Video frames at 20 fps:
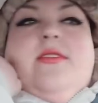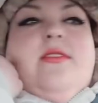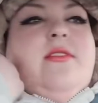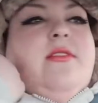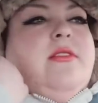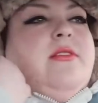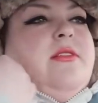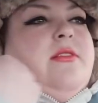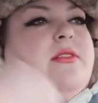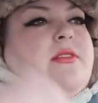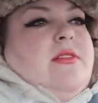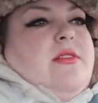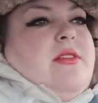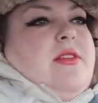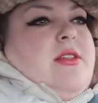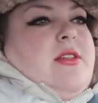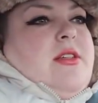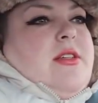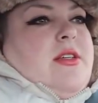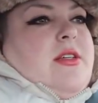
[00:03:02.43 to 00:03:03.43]
That's
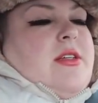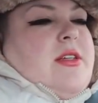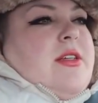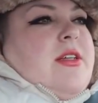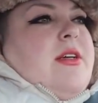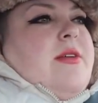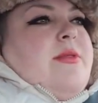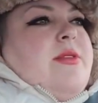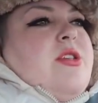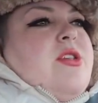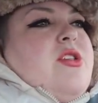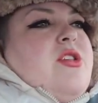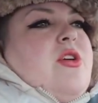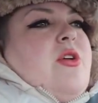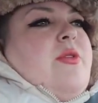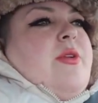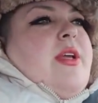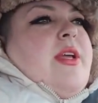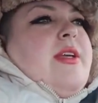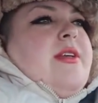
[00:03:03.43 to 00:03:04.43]
good. It was
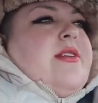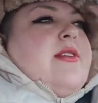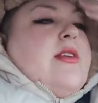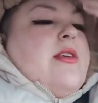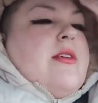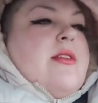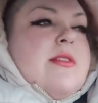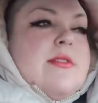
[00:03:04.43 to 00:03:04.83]
so nice.